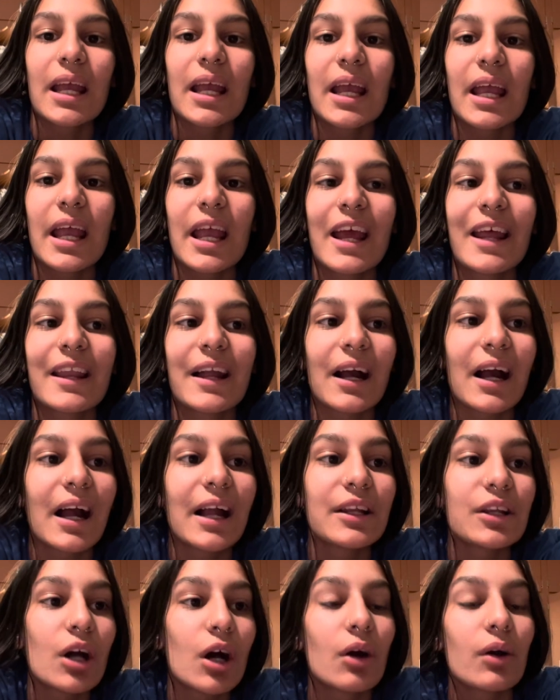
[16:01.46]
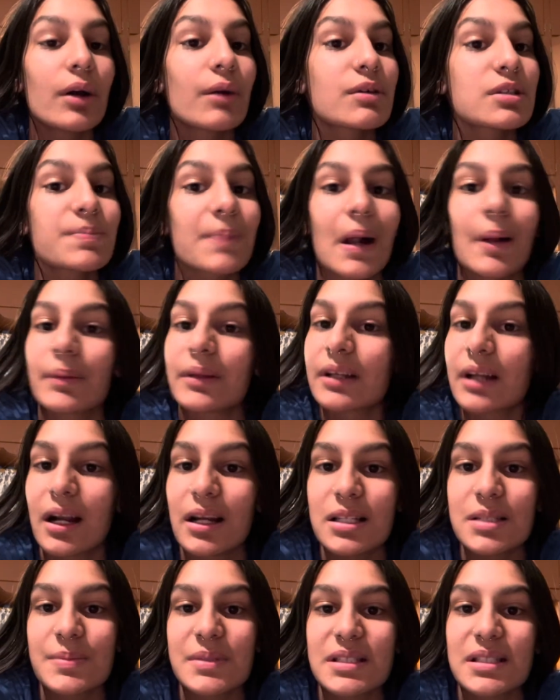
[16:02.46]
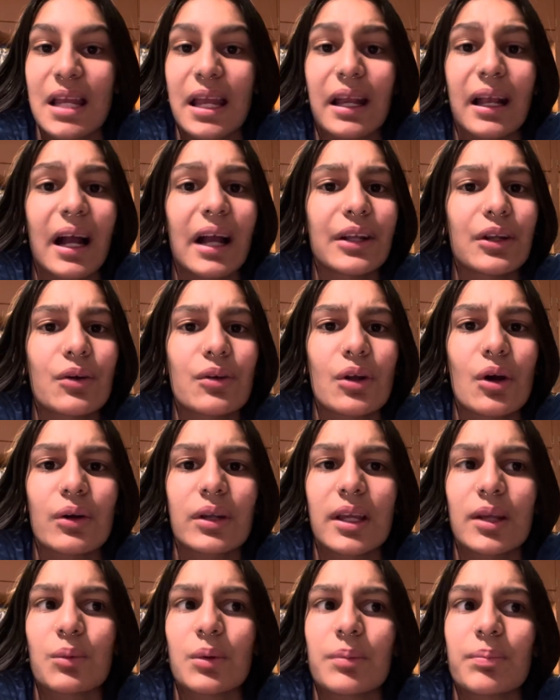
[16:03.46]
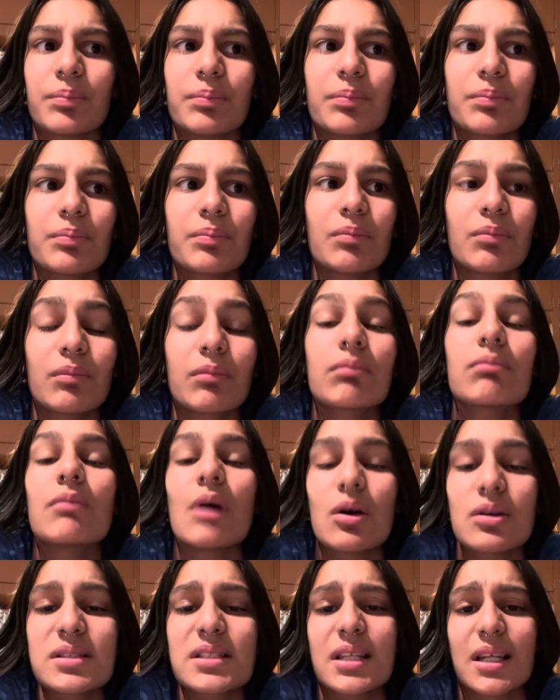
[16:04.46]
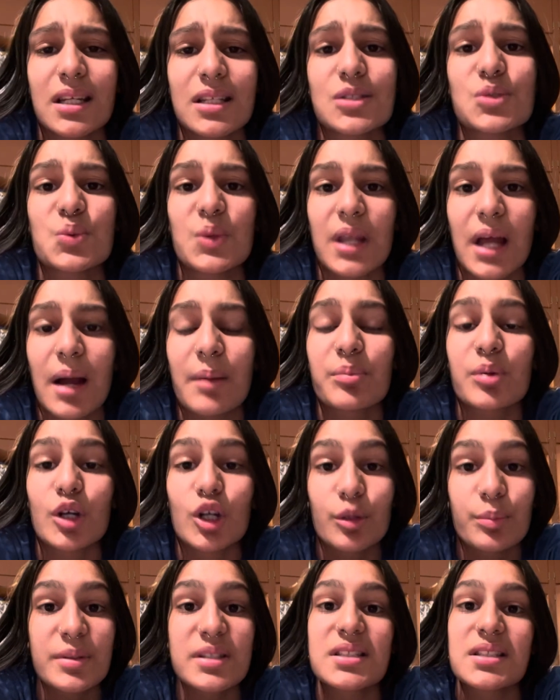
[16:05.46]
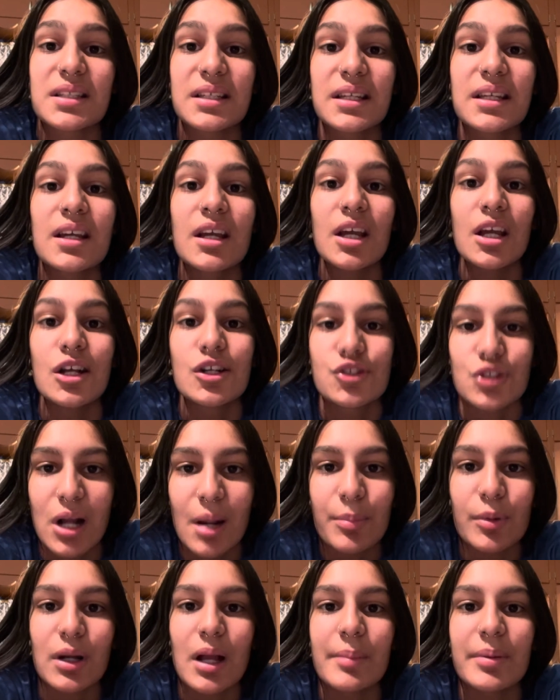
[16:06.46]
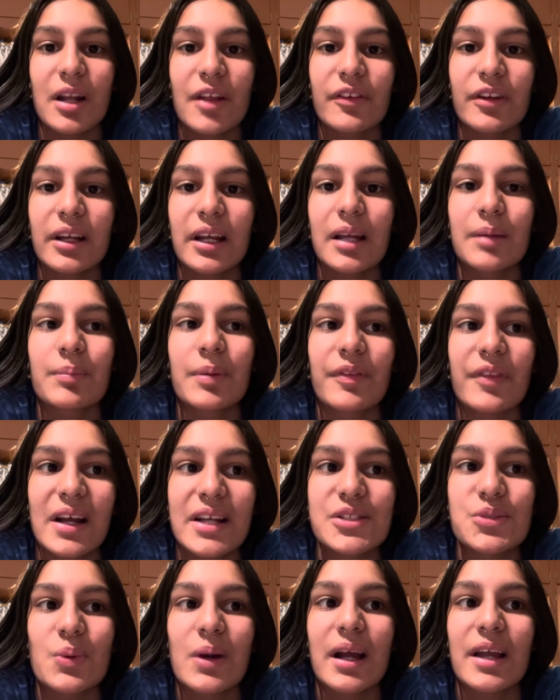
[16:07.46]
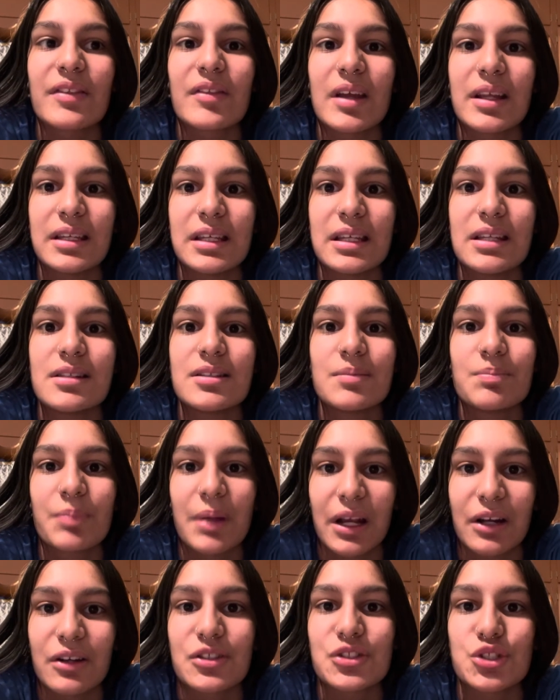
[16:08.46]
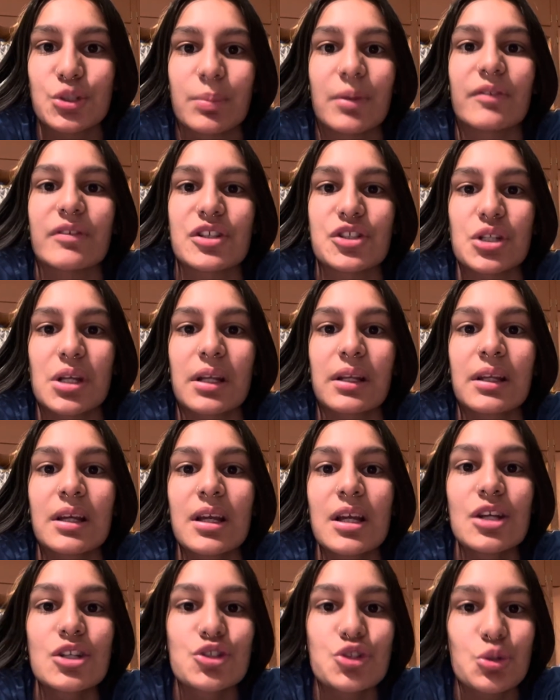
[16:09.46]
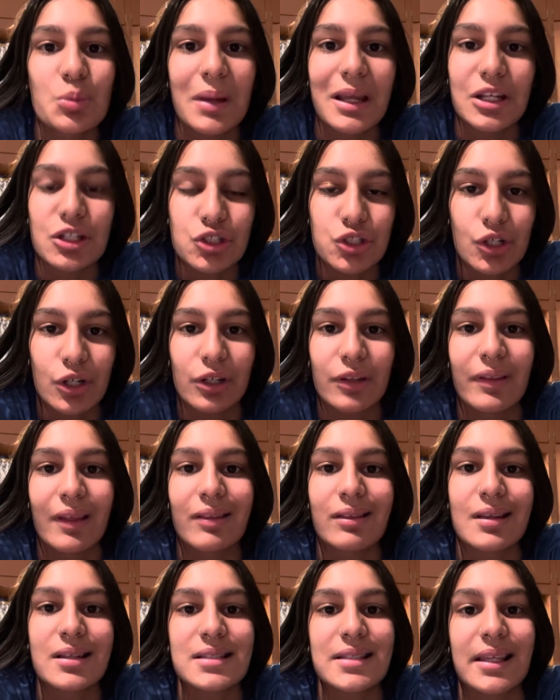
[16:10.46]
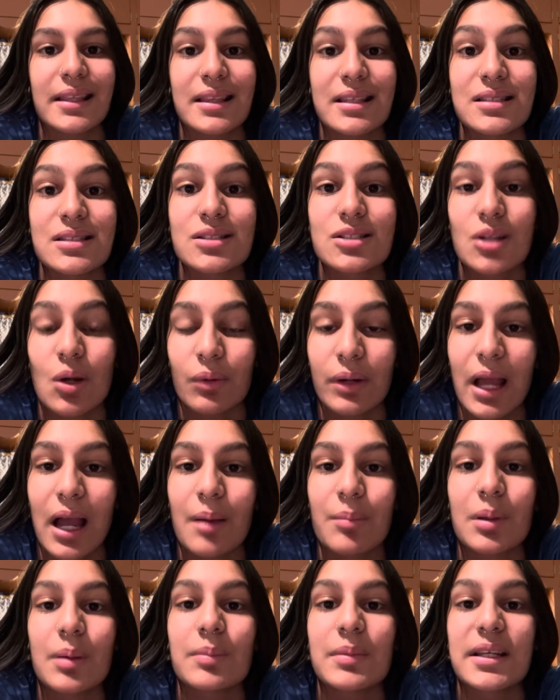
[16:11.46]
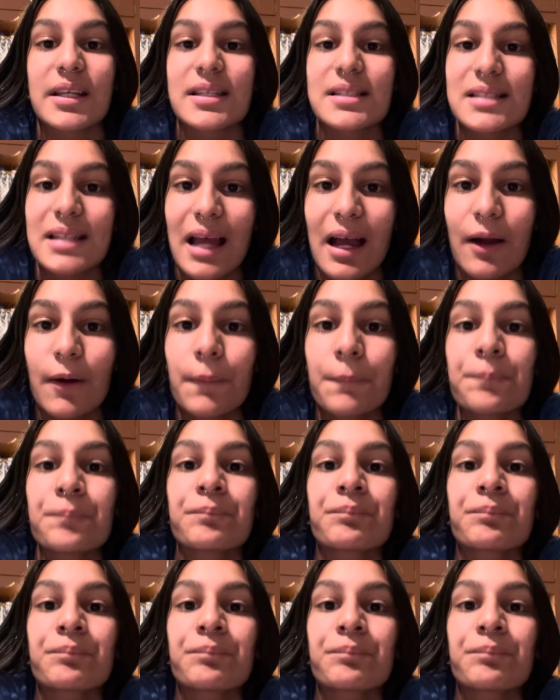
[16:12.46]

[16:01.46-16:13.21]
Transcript: And I know it was probably an honest mistake. I know no kid would... Most kids would not purposely drop a rabbit on their head, but that's why they need parent supervision to make sure that things like this don't happen, because now